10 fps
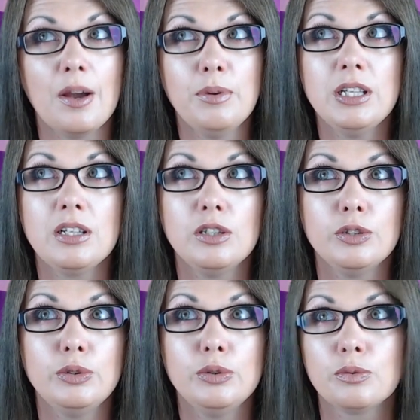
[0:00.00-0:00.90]
will
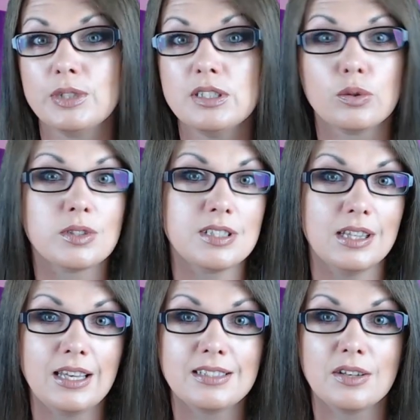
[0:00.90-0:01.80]
include resource
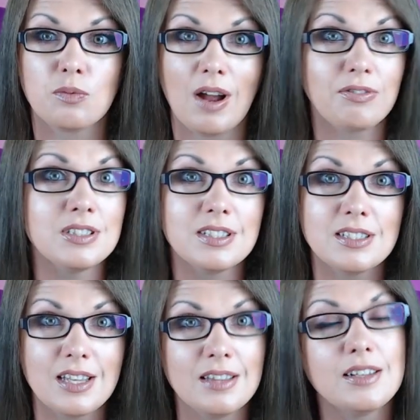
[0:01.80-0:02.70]
links and
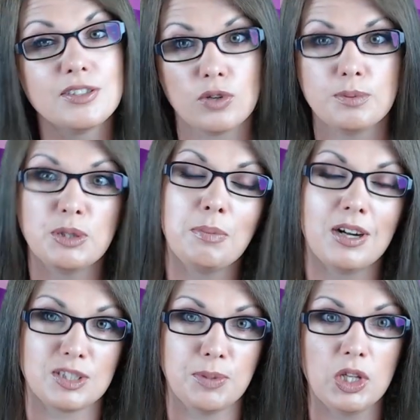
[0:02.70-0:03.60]
references in the description
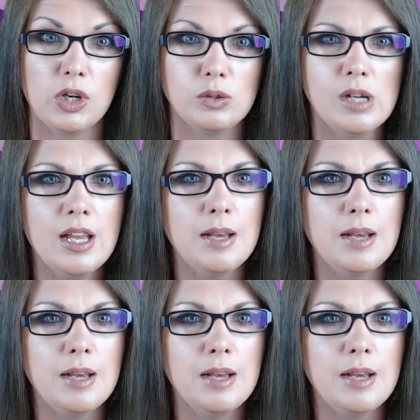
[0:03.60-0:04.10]
box below.